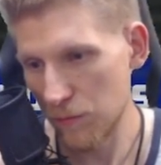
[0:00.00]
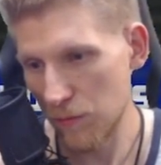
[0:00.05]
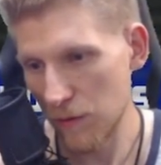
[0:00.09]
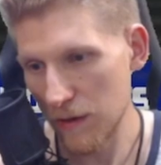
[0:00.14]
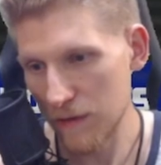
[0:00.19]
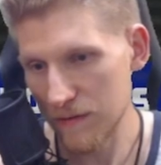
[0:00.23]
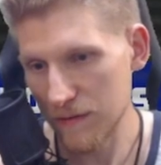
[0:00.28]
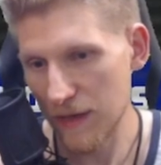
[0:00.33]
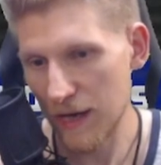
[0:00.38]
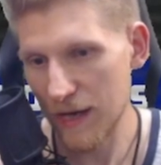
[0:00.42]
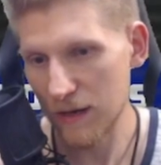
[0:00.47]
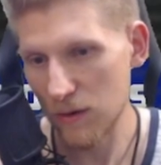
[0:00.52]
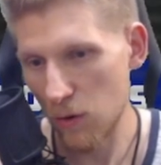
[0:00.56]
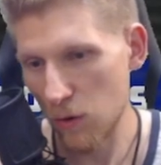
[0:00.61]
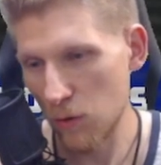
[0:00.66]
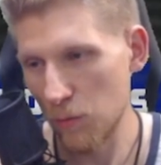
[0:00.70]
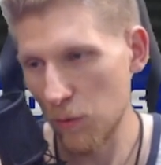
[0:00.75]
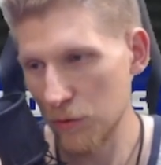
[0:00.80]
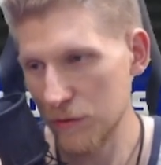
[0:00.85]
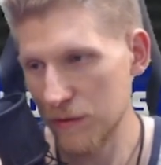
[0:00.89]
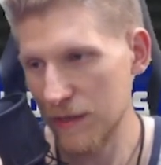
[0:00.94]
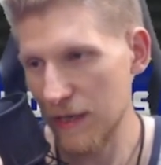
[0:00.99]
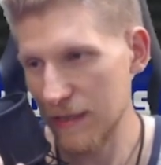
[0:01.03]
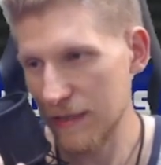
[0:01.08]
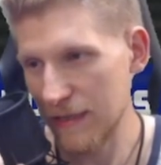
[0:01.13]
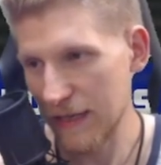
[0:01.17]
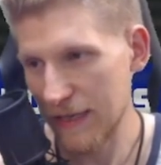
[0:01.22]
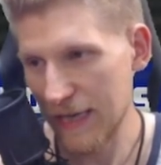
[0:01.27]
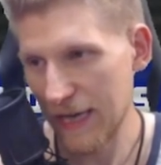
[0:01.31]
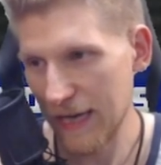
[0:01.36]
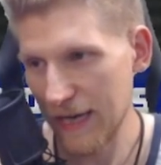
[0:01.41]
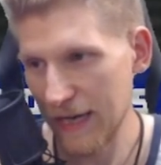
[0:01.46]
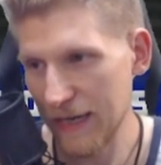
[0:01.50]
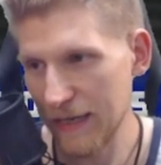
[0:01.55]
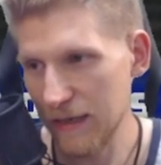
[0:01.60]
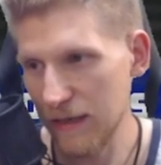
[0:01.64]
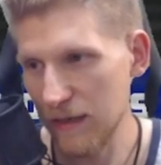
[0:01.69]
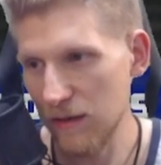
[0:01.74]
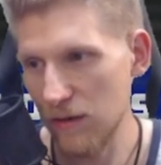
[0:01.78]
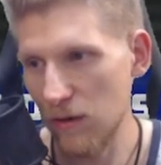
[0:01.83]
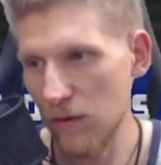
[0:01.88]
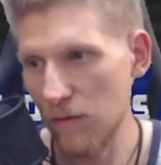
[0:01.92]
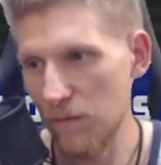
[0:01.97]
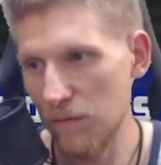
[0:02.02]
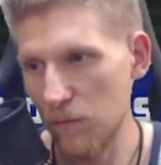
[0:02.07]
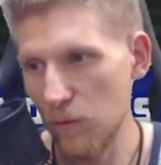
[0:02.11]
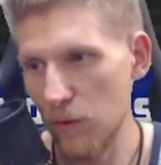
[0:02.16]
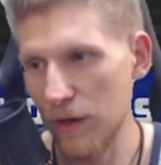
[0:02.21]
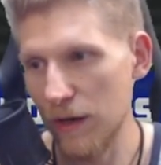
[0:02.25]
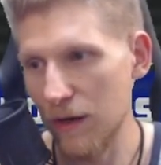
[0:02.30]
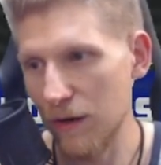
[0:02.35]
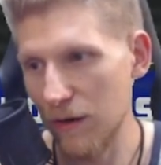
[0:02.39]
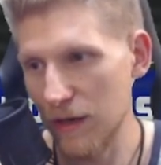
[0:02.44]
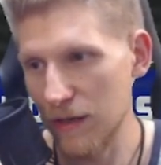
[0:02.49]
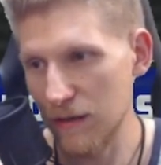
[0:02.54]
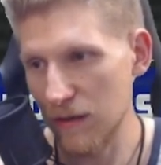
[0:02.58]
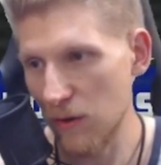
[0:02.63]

is like almost like the canon of where it